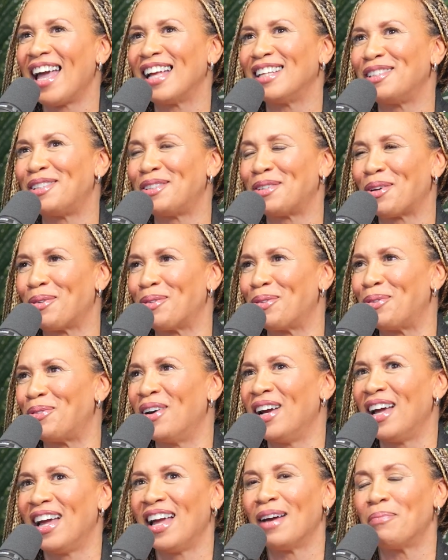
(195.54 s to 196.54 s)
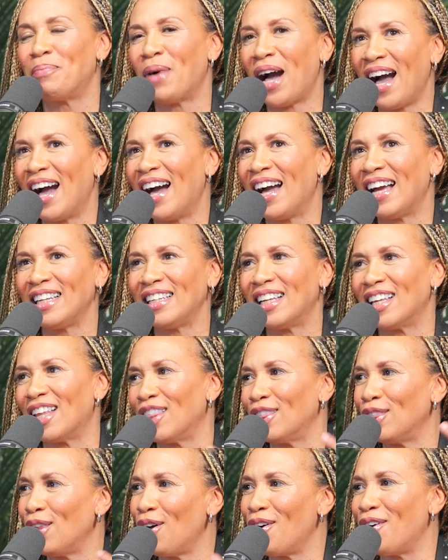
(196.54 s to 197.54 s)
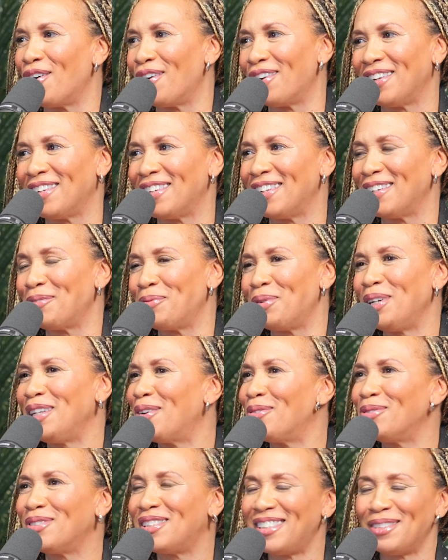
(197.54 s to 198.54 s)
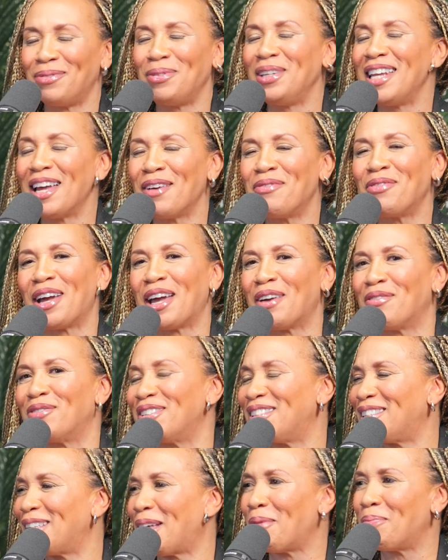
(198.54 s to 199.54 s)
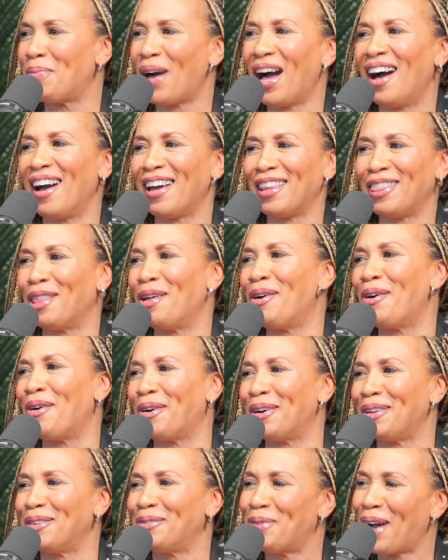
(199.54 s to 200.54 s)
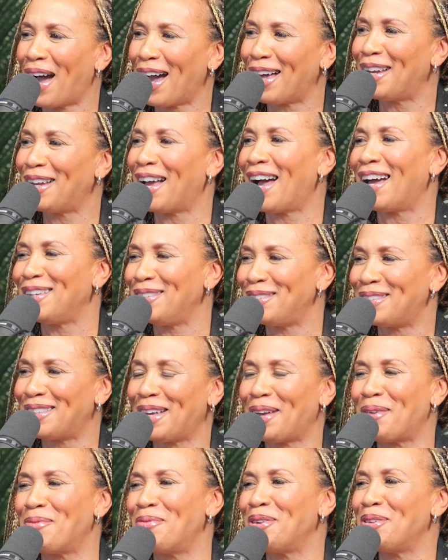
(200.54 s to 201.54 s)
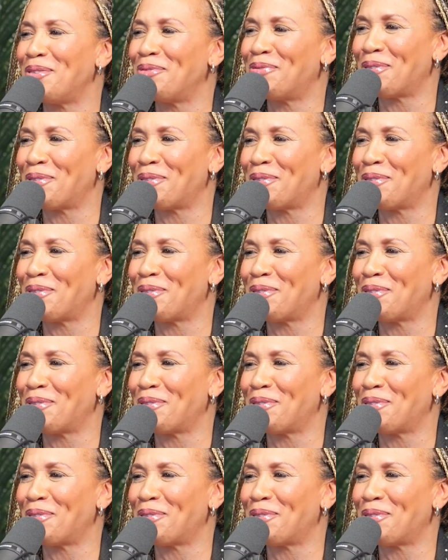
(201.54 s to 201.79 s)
And so Pine Lawn, we never ever say Pine Lawn. How do you say it? Where are you